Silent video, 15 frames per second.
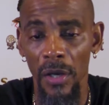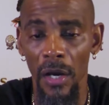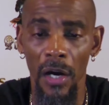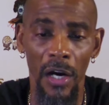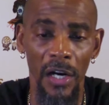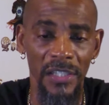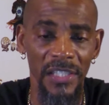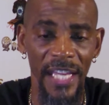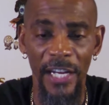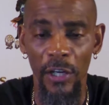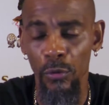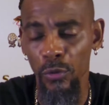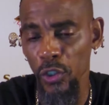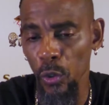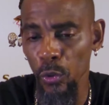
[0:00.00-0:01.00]

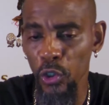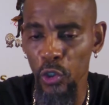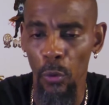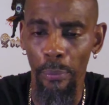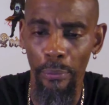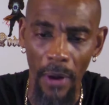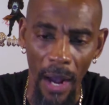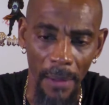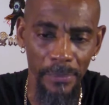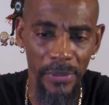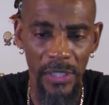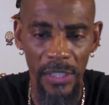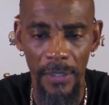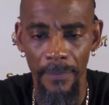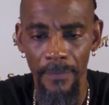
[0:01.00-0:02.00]
psychosocial
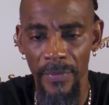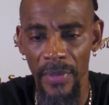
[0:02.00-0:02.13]
prompts,